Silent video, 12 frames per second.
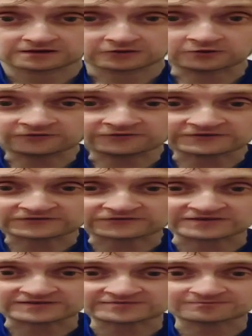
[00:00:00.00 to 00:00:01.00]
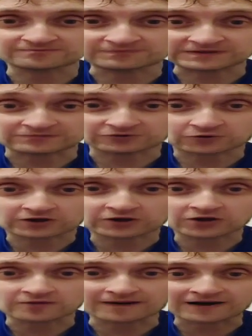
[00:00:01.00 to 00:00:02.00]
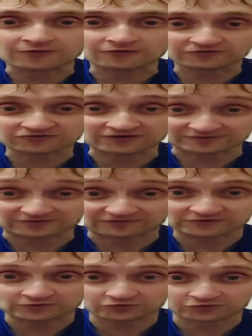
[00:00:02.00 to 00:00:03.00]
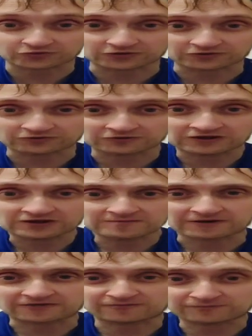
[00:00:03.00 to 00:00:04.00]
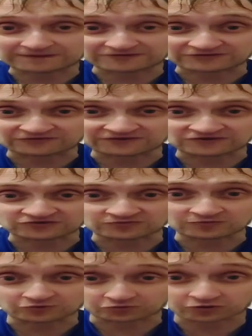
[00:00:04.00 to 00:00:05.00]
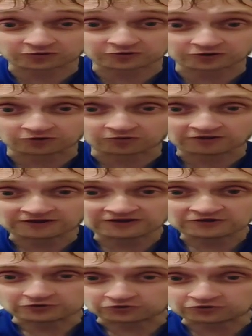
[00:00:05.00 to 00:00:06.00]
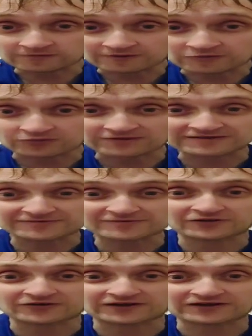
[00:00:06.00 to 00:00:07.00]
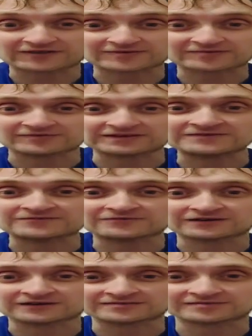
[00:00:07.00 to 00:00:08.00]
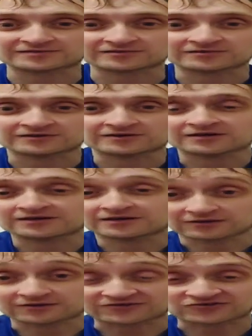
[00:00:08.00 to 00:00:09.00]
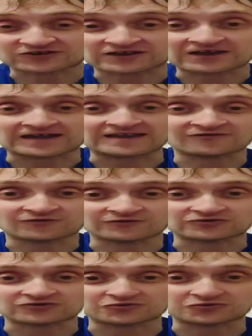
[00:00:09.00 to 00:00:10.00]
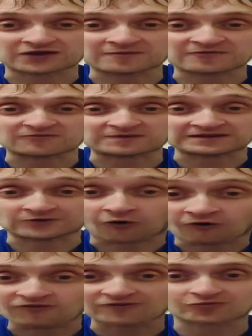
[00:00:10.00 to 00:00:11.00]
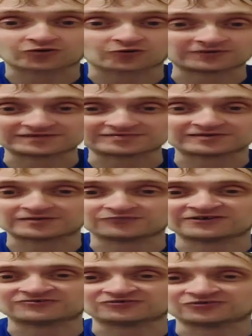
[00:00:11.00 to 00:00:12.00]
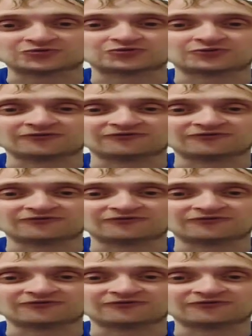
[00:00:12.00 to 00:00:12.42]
Another thing that's funny is people going on about Chesterfield still, about the pitch invasion, but Solihull, who remembers when they scored that last minute equaliser last year and everyone accused them of being over the top with celebrations